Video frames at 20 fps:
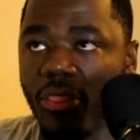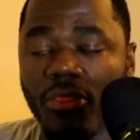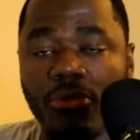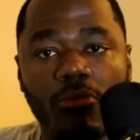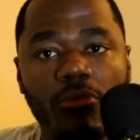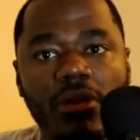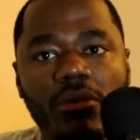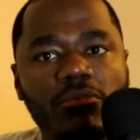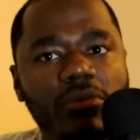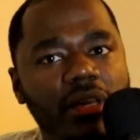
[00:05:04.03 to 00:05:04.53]

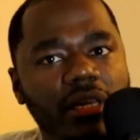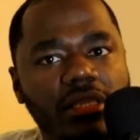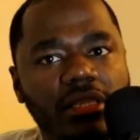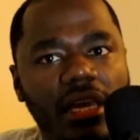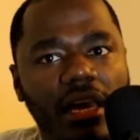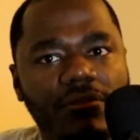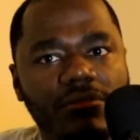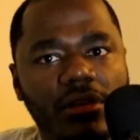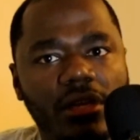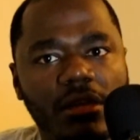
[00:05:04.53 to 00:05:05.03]
3 weeks
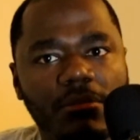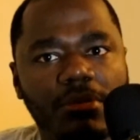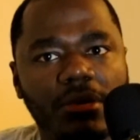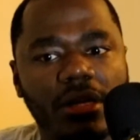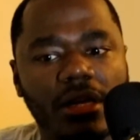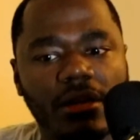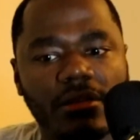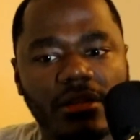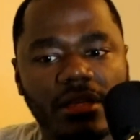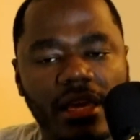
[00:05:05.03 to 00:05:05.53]
after he
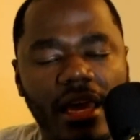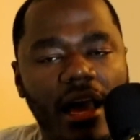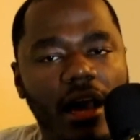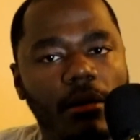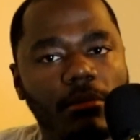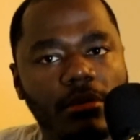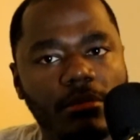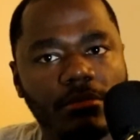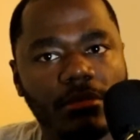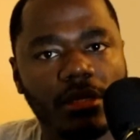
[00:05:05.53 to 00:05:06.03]
put out the
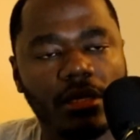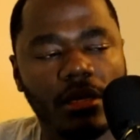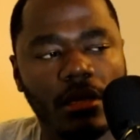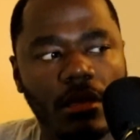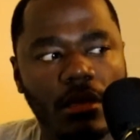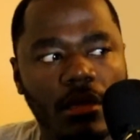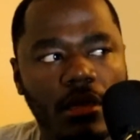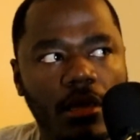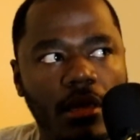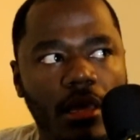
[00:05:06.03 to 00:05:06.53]
album.
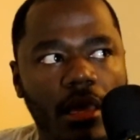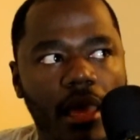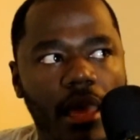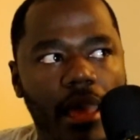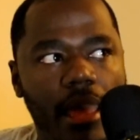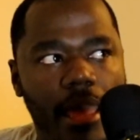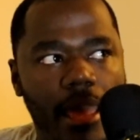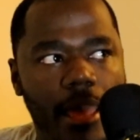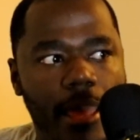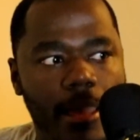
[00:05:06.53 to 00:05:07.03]

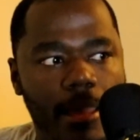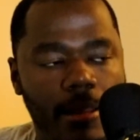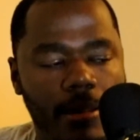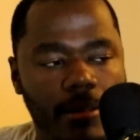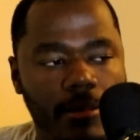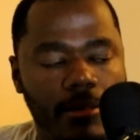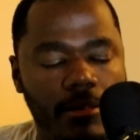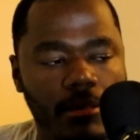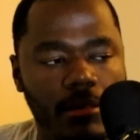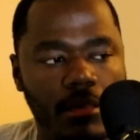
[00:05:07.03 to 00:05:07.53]

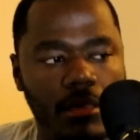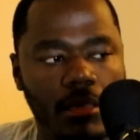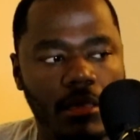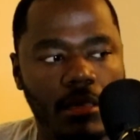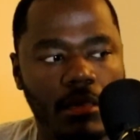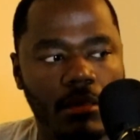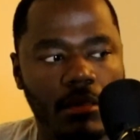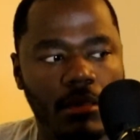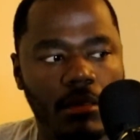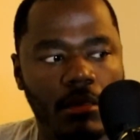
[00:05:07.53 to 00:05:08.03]
And
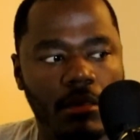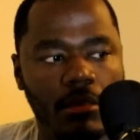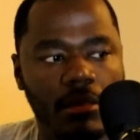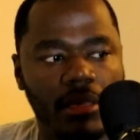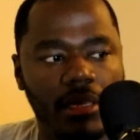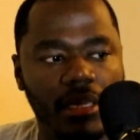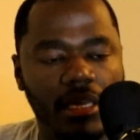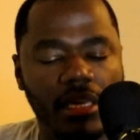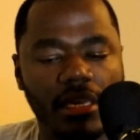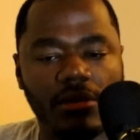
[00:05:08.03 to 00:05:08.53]

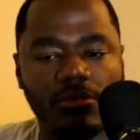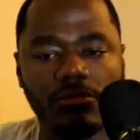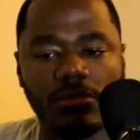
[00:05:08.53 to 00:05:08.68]
he